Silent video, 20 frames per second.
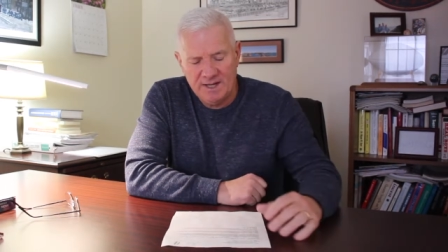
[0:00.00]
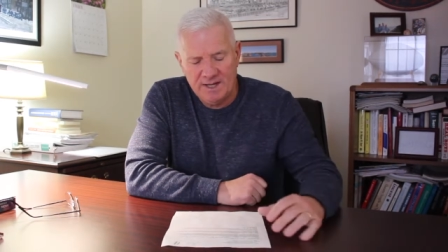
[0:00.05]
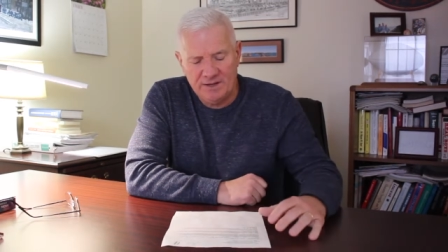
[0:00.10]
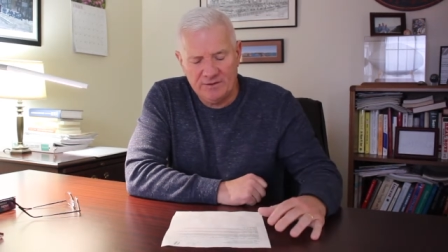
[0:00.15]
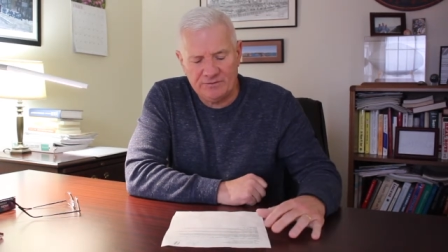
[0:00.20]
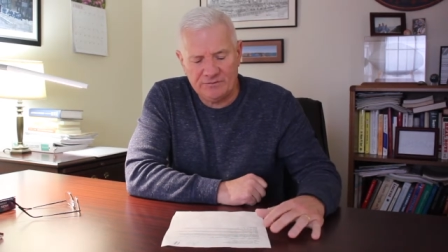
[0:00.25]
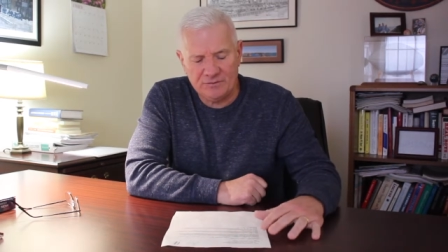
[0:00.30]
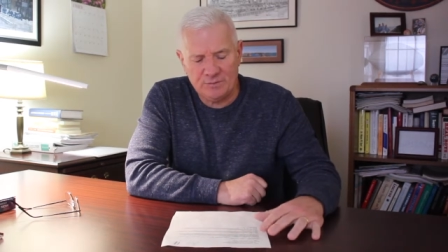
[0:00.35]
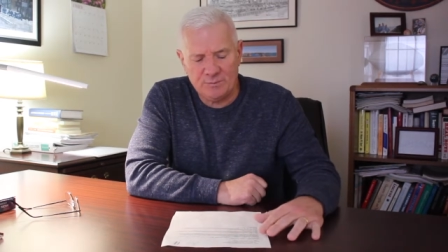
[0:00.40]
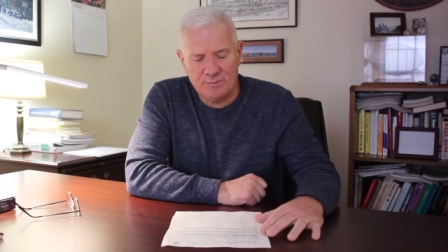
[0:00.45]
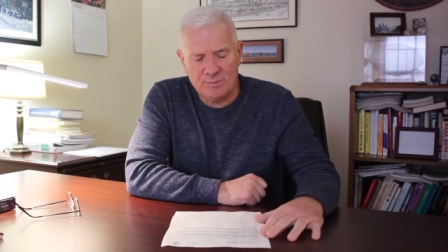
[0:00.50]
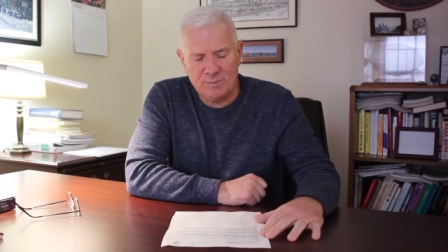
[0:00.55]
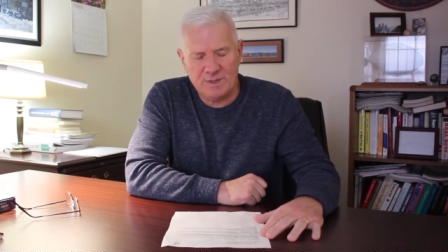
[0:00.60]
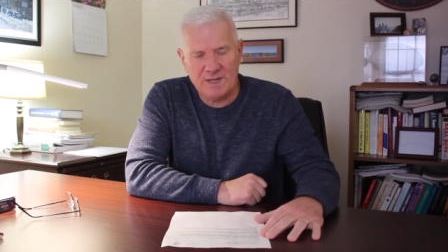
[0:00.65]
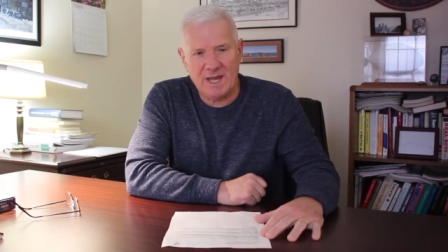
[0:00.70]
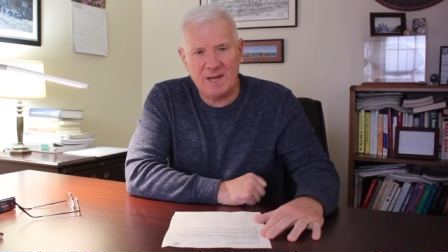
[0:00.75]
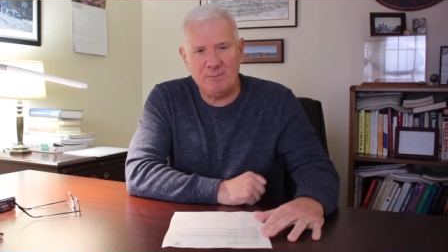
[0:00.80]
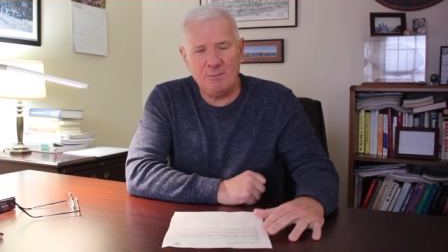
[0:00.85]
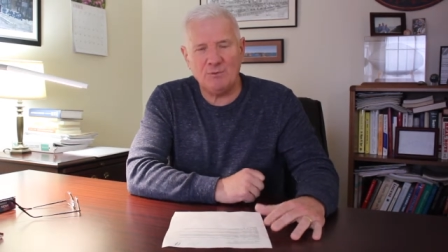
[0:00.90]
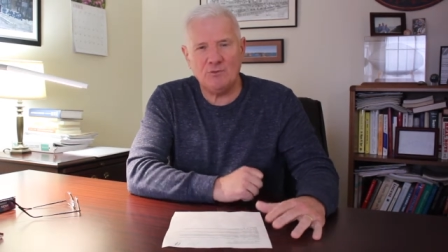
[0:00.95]
is to
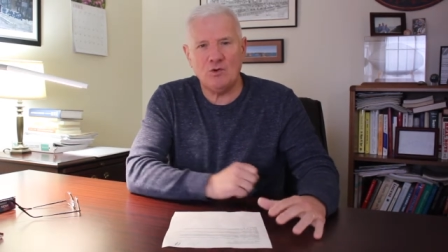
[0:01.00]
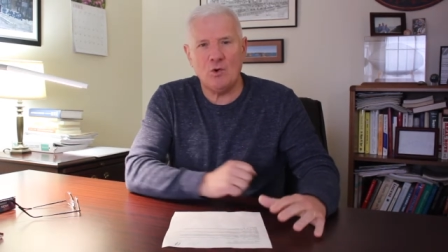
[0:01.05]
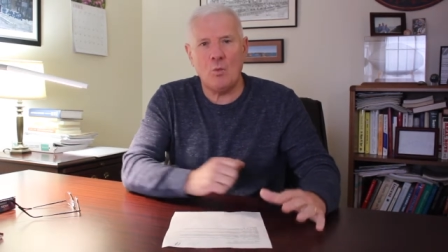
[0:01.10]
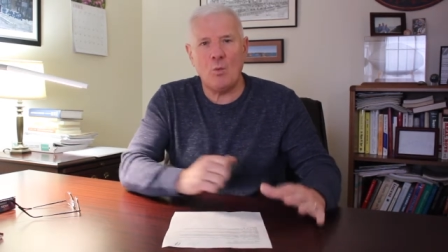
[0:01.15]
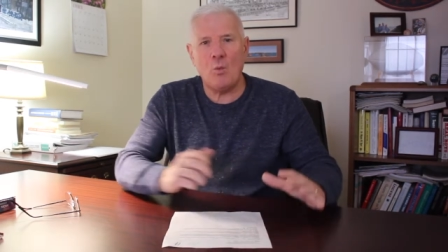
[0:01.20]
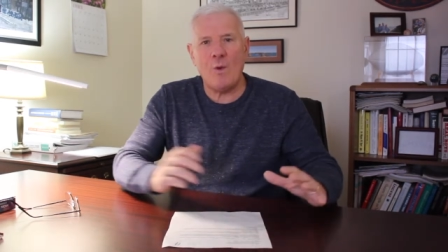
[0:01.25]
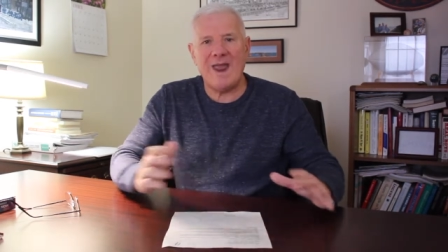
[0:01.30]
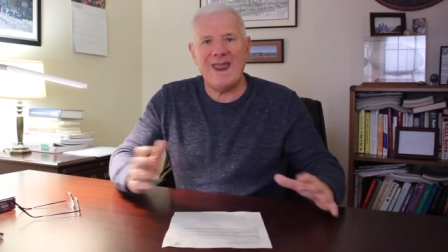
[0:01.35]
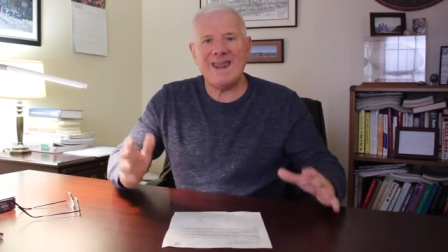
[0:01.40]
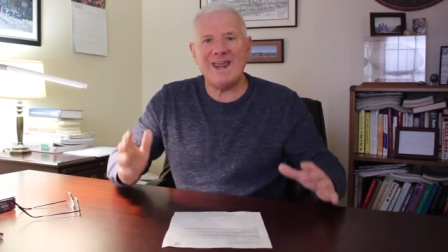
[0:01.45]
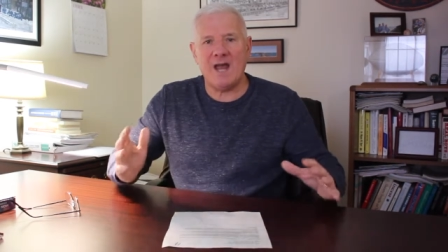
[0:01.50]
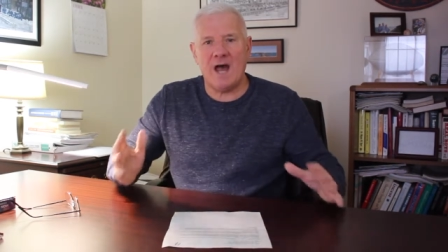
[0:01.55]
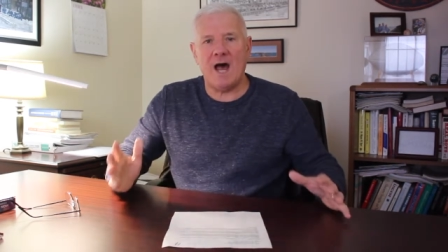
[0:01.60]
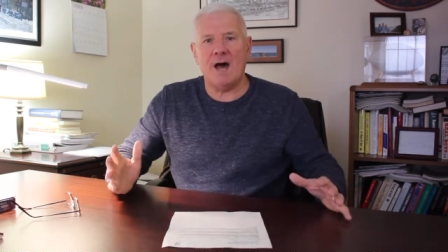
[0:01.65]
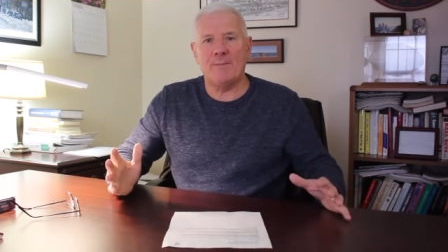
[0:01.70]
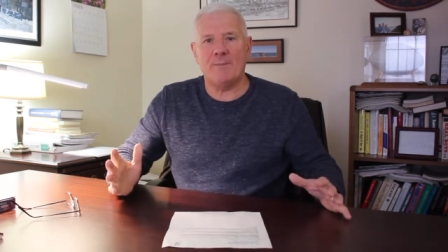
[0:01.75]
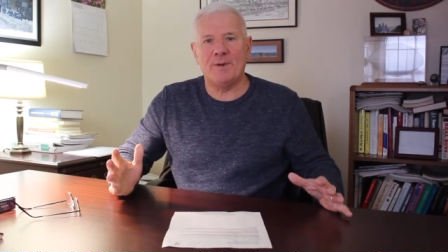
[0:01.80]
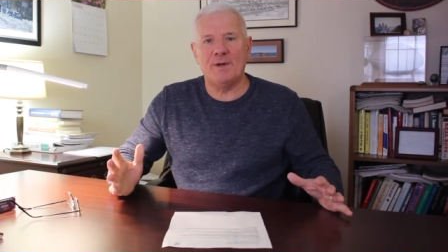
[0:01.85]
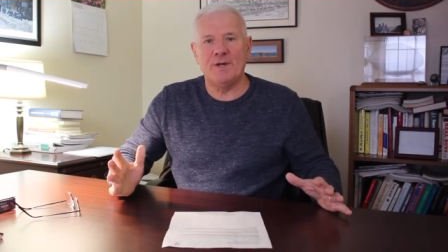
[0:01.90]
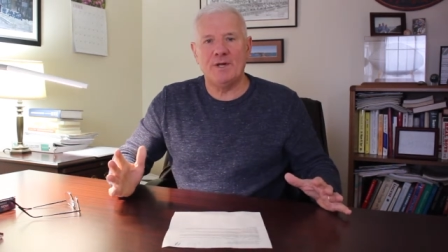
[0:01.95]
be able to wake
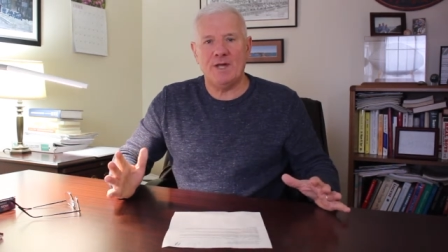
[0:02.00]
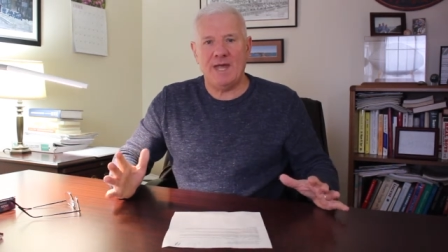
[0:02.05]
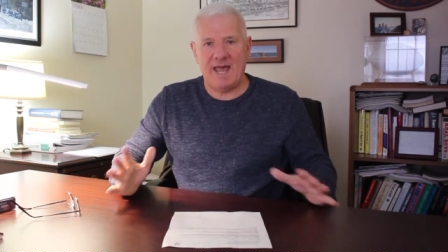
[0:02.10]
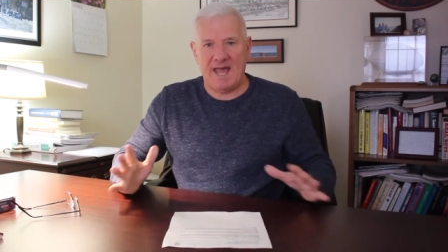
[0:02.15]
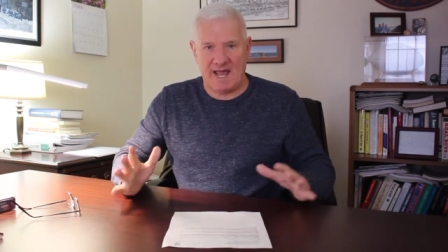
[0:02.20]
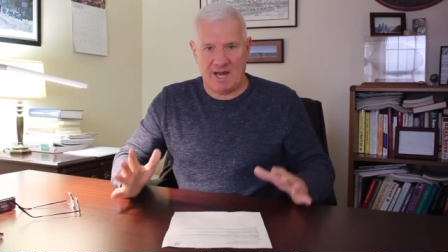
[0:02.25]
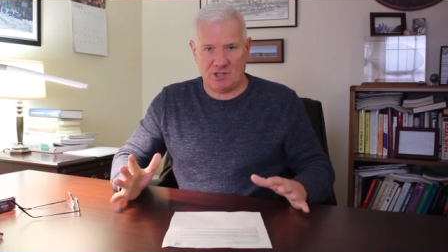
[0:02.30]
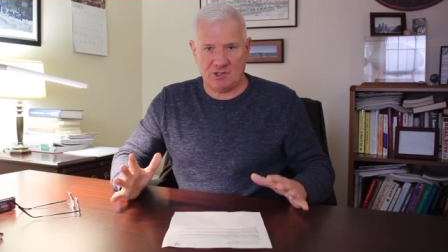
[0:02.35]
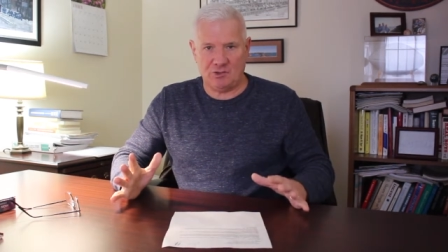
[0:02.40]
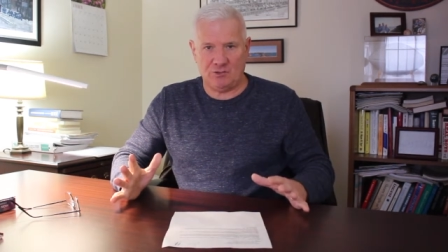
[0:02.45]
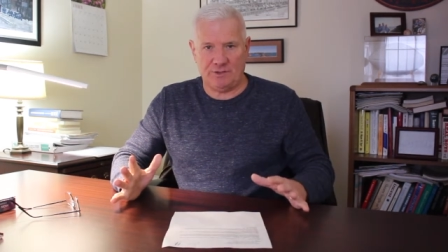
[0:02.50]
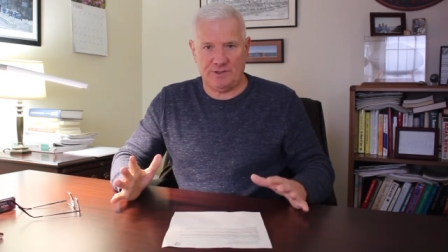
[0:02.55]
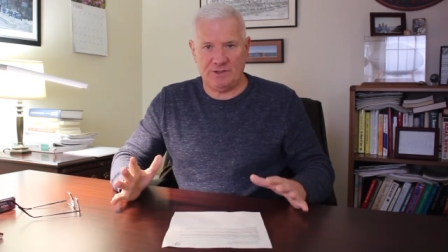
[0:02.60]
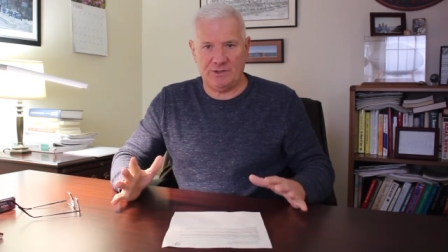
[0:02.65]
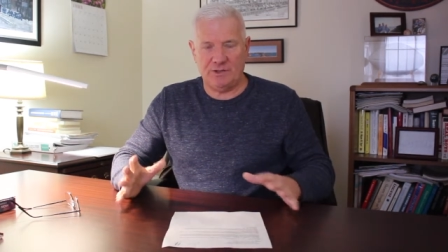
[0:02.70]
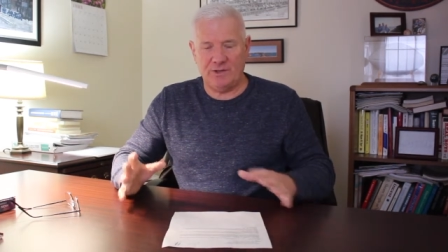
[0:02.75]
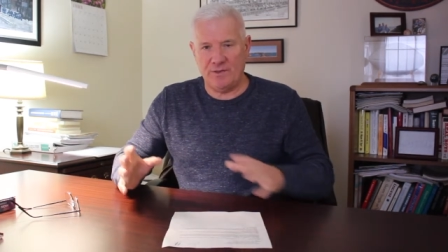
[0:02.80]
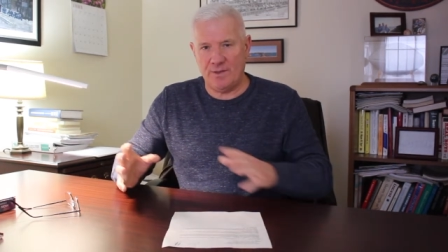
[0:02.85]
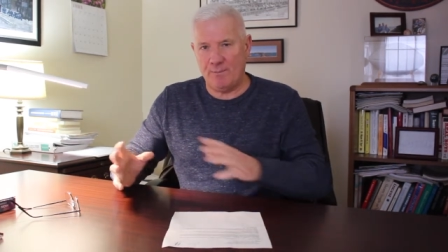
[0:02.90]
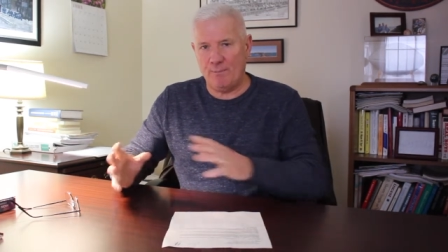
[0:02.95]
up actually
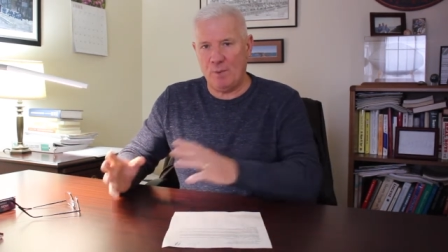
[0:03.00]
to the